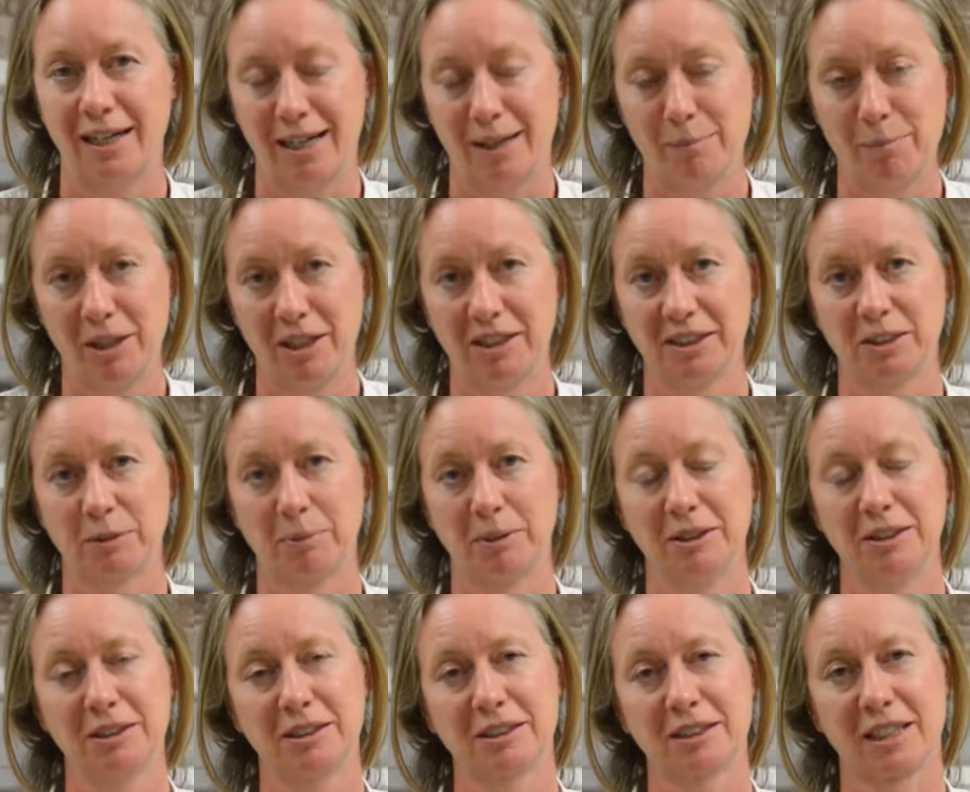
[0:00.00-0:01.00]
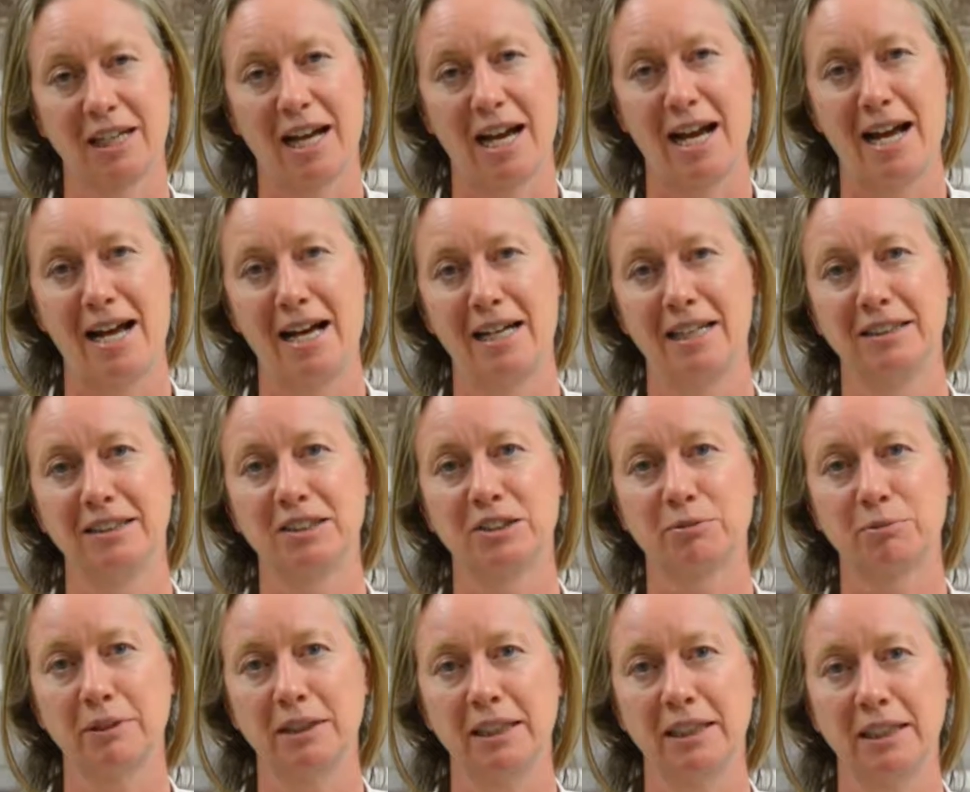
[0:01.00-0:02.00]
and my husband, and
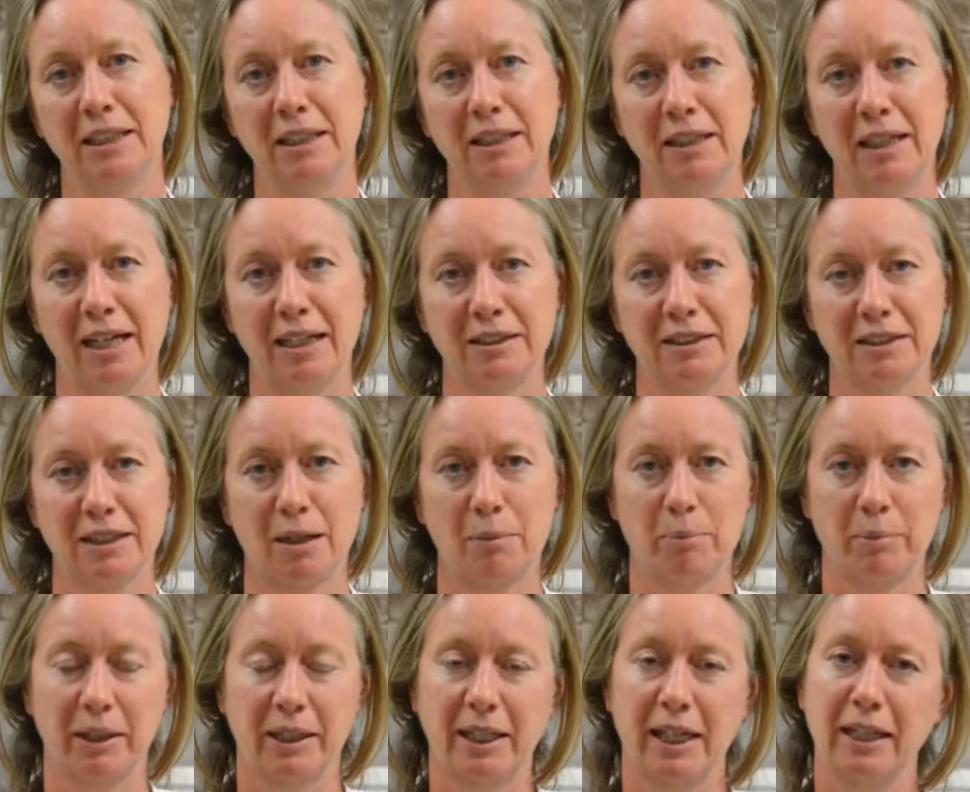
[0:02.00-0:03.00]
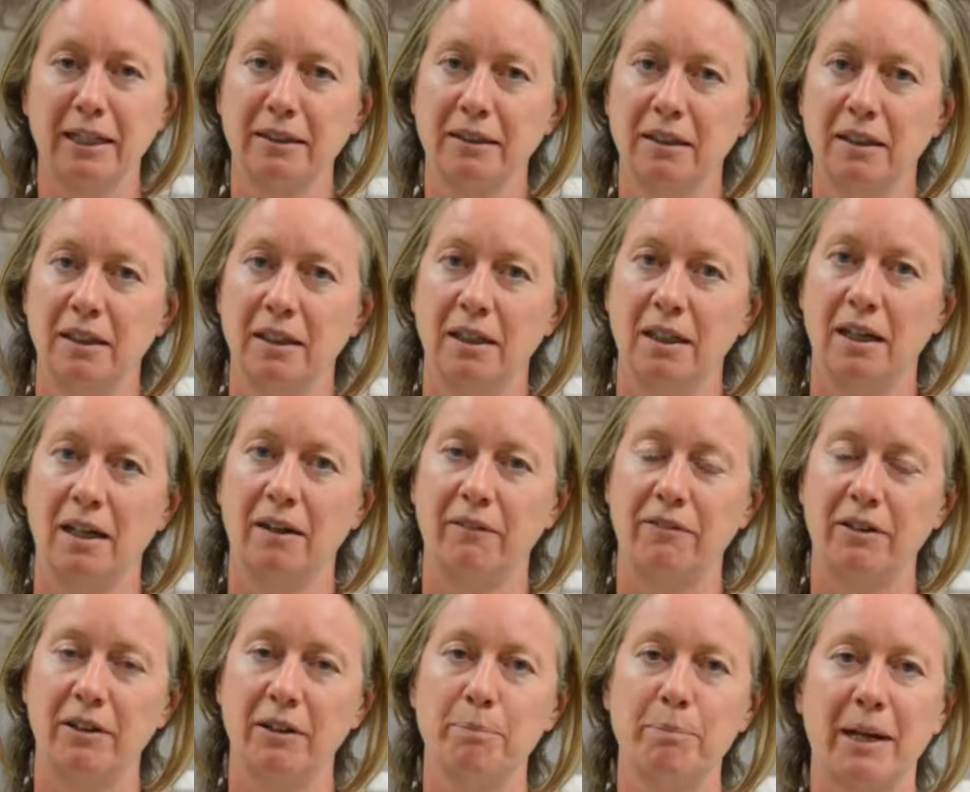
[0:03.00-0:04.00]
we ended up picking a
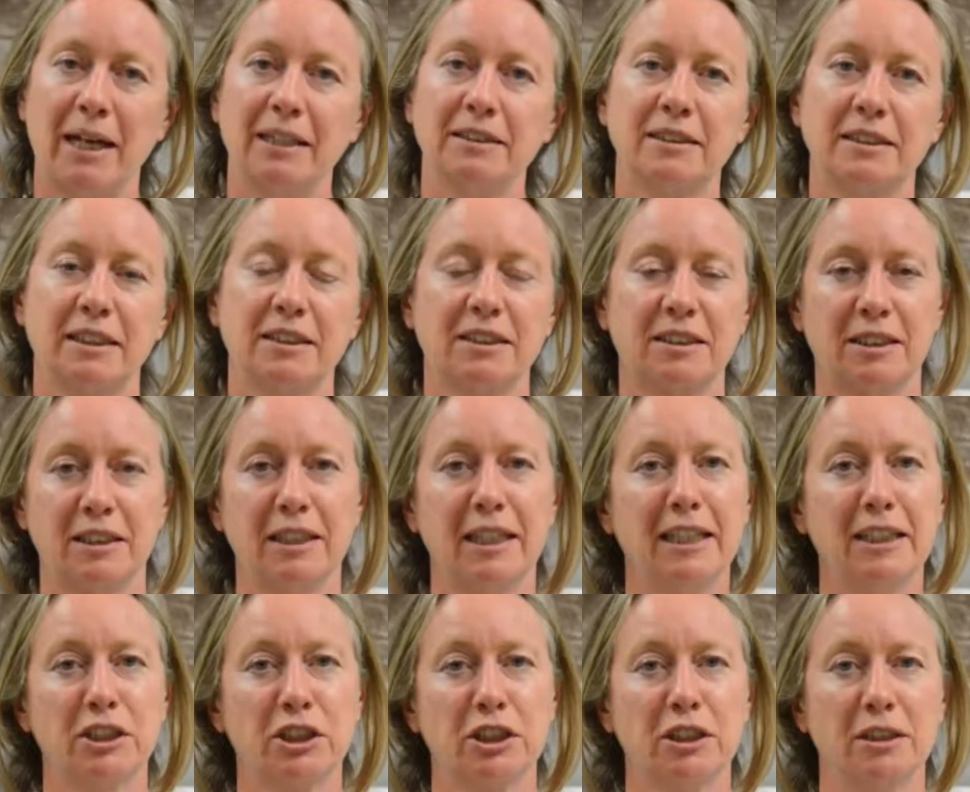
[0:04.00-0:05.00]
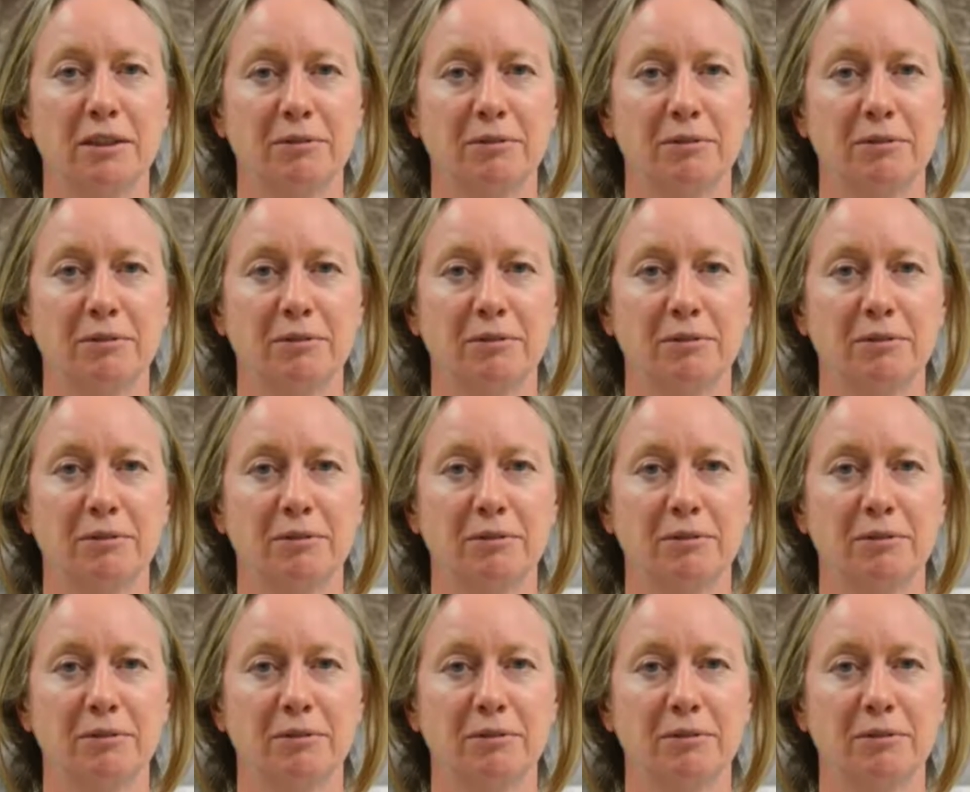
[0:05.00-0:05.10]
very bad destination.